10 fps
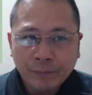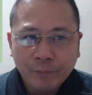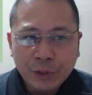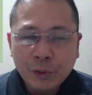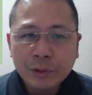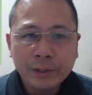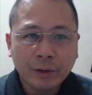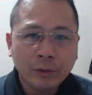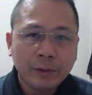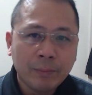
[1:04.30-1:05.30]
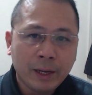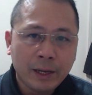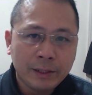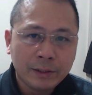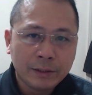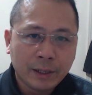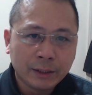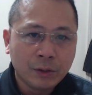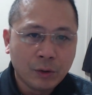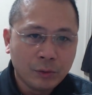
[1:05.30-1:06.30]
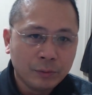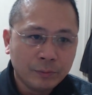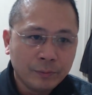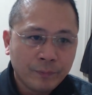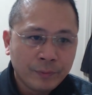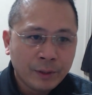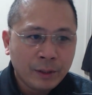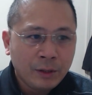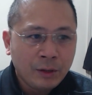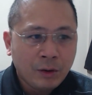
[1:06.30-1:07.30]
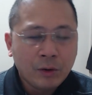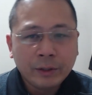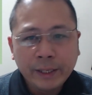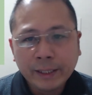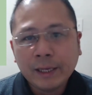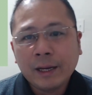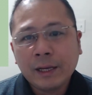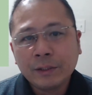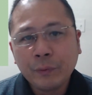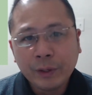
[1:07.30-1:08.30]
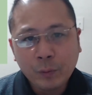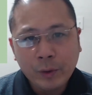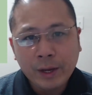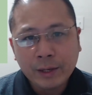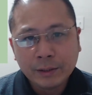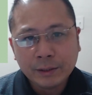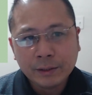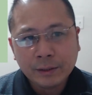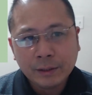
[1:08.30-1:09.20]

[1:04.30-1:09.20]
use their own device at home or they can ask requests